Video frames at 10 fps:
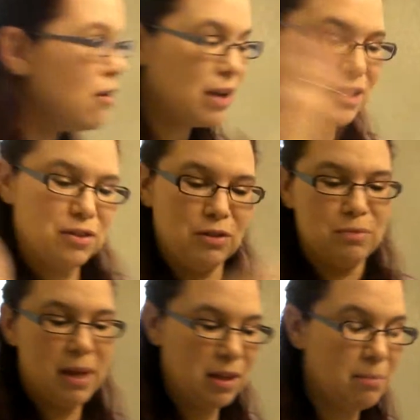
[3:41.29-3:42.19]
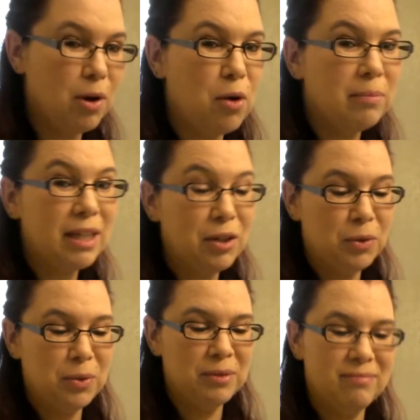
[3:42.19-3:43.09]
Okay, so there's my lip balm.
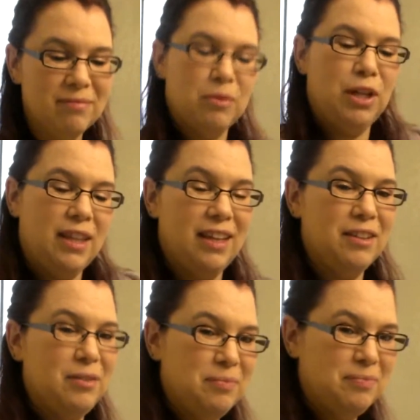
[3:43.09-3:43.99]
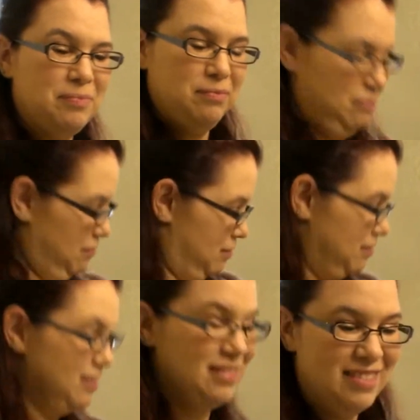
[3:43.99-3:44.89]
Ew. What do you think?
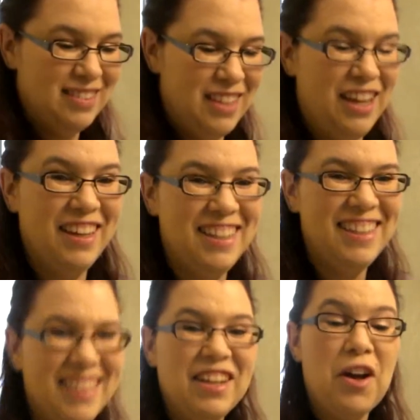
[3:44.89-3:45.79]
awesome.